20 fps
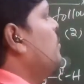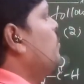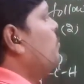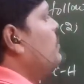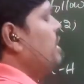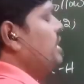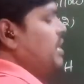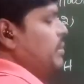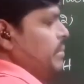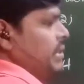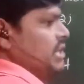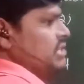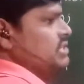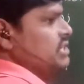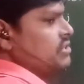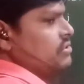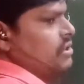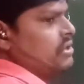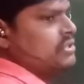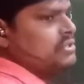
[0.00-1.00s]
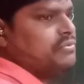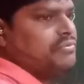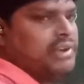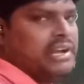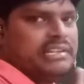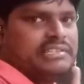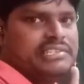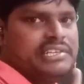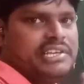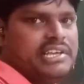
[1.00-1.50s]
One Me is equal to
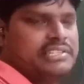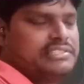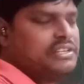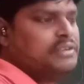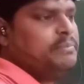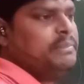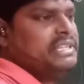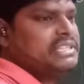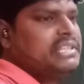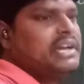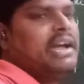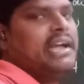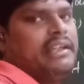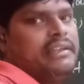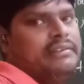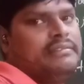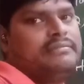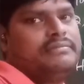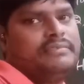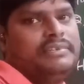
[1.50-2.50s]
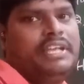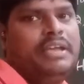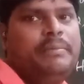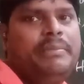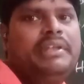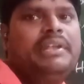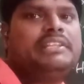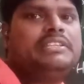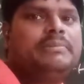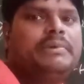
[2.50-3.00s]
one CH3, methyl.
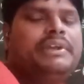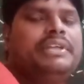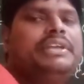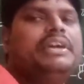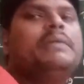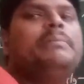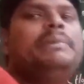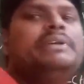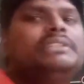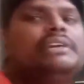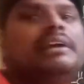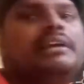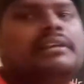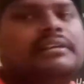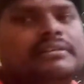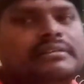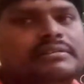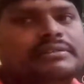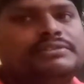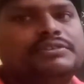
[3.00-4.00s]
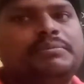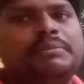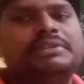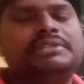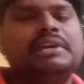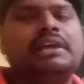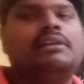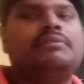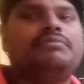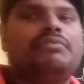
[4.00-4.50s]
Me nothing but here methyl. So
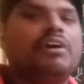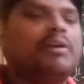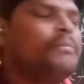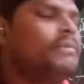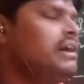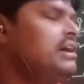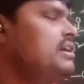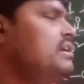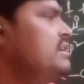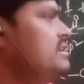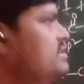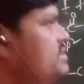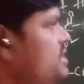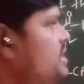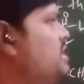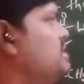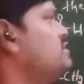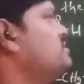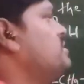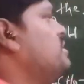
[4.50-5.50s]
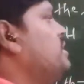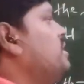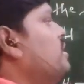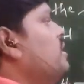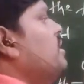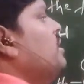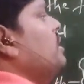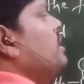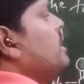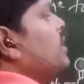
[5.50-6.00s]
methyl formula
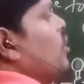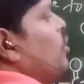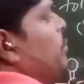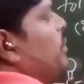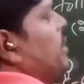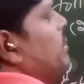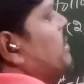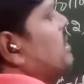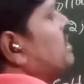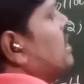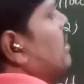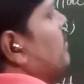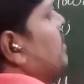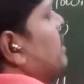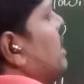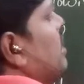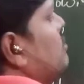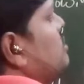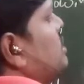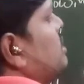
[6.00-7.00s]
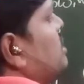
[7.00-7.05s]
CH3. Here how many methyl we have?